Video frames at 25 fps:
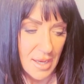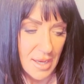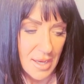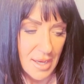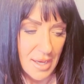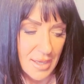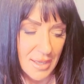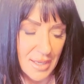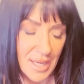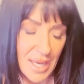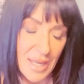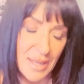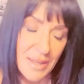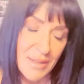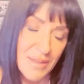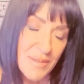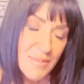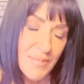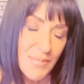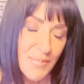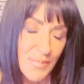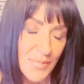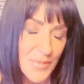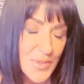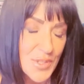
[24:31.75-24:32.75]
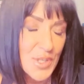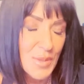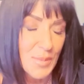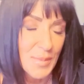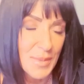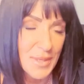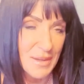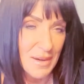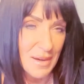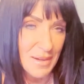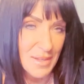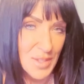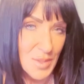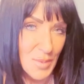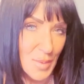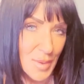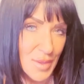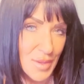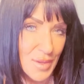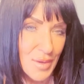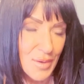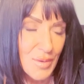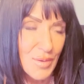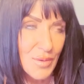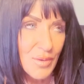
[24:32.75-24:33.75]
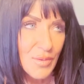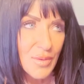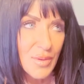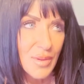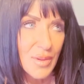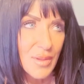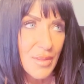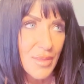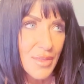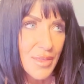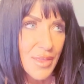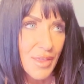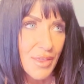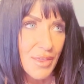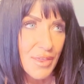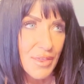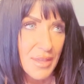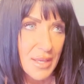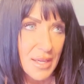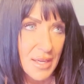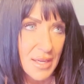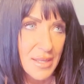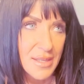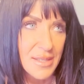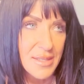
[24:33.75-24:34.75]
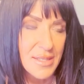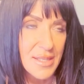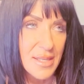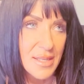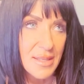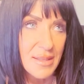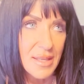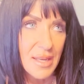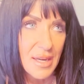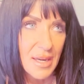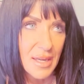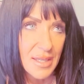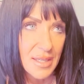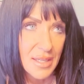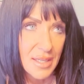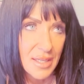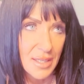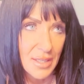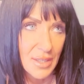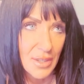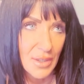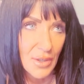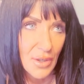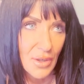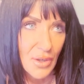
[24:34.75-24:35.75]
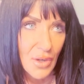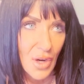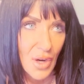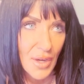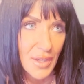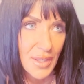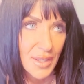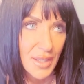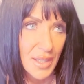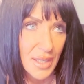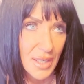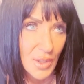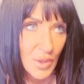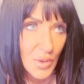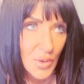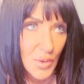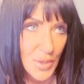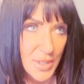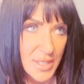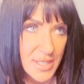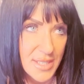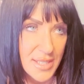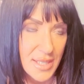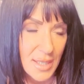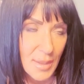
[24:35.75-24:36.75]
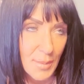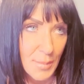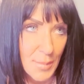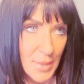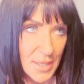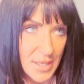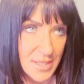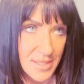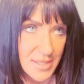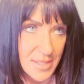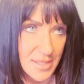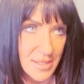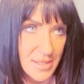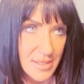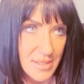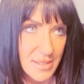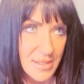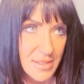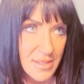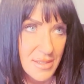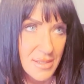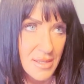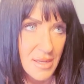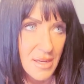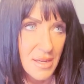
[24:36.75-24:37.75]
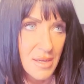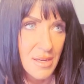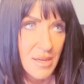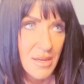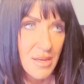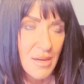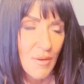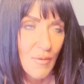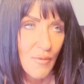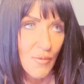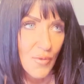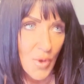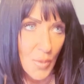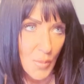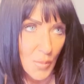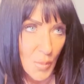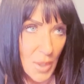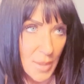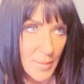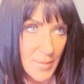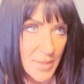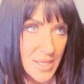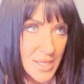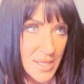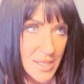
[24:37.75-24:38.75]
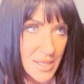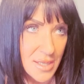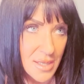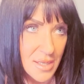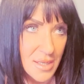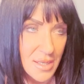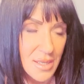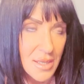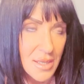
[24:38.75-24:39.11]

and, and to be honest with you, the things that I hear on an increasing basis from women